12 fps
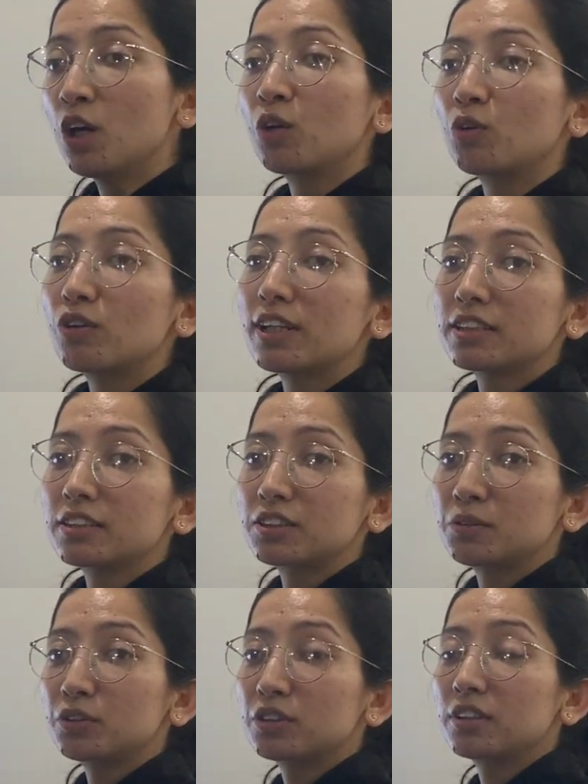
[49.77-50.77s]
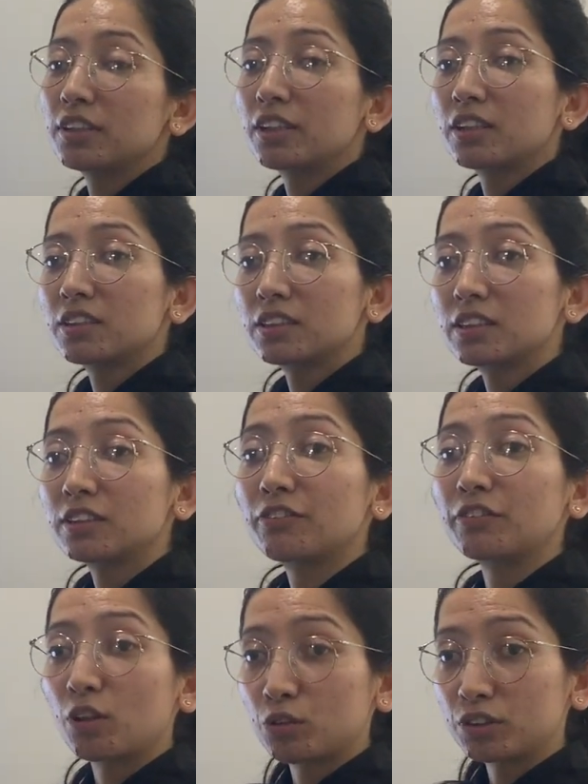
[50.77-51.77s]
Core and distribution layer consists
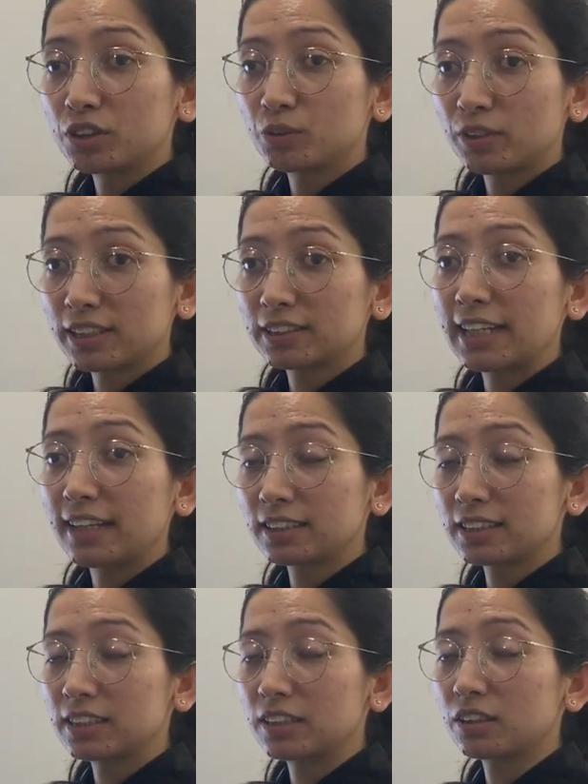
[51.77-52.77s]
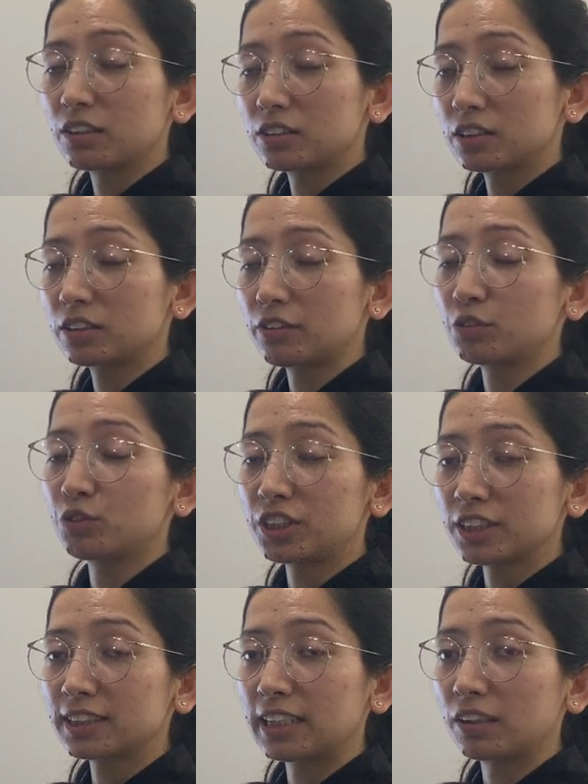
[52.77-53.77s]
of routers, whereas the access layer consists of
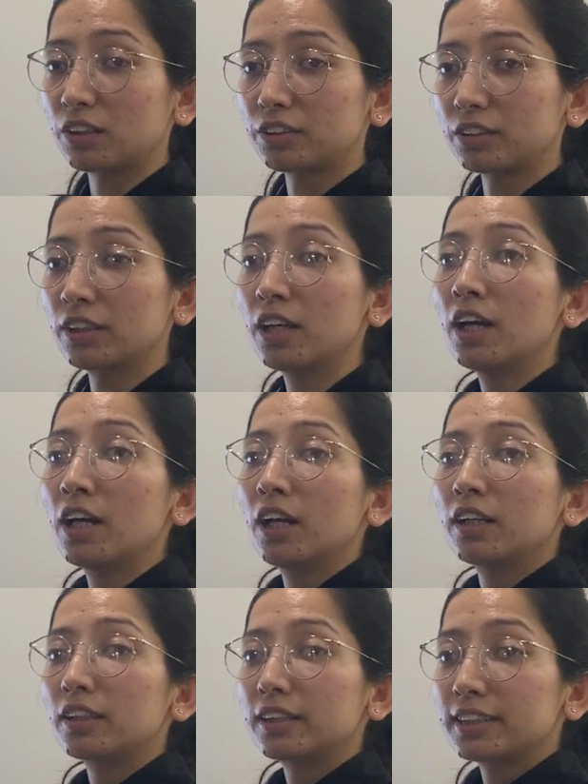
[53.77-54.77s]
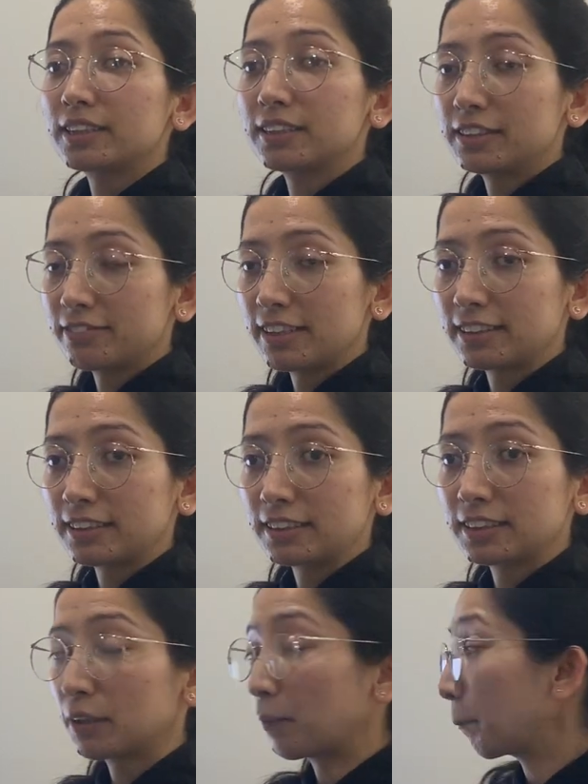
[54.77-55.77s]
switches and other connected devices.